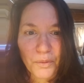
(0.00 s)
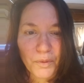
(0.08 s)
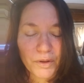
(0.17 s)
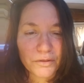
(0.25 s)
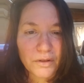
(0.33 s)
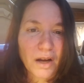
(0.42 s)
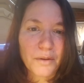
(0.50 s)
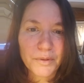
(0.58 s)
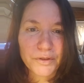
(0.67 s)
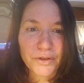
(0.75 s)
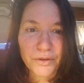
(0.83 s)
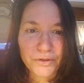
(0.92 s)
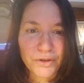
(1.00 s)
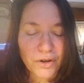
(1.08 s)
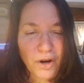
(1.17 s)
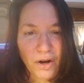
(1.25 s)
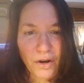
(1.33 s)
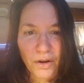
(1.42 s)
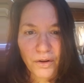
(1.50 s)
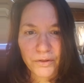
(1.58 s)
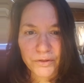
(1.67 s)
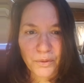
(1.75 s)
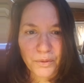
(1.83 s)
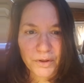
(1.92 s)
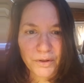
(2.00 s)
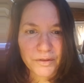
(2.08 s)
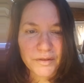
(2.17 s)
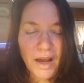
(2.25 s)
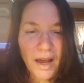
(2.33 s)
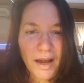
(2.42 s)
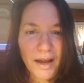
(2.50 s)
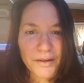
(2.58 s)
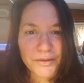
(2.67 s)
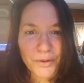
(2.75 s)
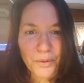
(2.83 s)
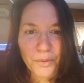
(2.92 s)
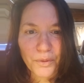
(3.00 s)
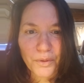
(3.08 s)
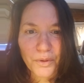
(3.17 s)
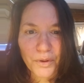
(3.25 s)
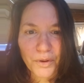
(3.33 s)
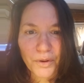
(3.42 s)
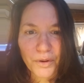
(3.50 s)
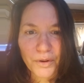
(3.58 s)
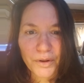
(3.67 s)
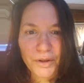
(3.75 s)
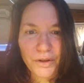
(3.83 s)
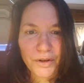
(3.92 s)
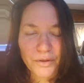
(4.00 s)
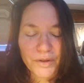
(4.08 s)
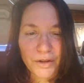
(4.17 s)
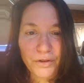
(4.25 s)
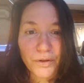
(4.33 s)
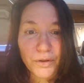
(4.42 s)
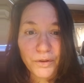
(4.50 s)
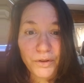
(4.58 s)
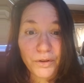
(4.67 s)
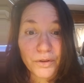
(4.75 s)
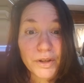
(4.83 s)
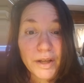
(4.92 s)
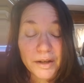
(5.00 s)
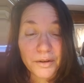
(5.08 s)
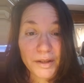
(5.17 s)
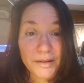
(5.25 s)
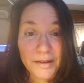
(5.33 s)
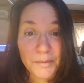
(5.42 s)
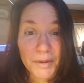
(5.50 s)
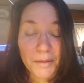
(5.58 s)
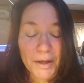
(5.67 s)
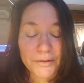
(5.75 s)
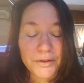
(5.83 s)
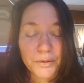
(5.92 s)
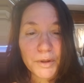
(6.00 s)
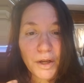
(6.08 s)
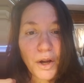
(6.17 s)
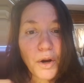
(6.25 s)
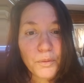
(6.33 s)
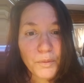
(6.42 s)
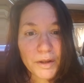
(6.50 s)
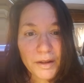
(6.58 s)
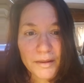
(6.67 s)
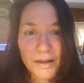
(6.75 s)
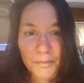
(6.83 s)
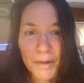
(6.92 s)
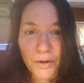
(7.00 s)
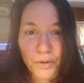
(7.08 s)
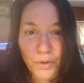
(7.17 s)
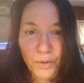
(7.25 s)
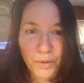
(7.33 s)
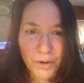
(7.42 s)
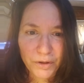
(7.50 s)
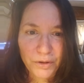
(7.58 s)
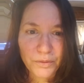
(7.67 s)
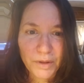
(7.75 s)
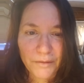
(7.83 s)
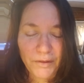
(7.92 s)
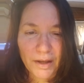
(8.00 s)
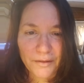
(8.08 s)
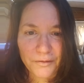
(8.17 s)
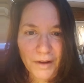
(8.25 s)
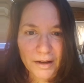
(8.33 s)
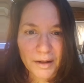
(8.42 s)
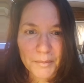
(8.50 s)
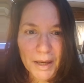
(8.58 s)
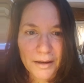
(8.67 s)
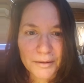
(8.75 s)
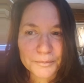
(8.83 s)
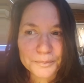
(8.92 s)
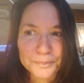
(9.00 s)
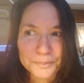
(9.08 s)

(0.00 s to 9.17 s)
will not return your calls or your texts or you know that you're you're caring deeply about. So really think about who are you giving a fuck about?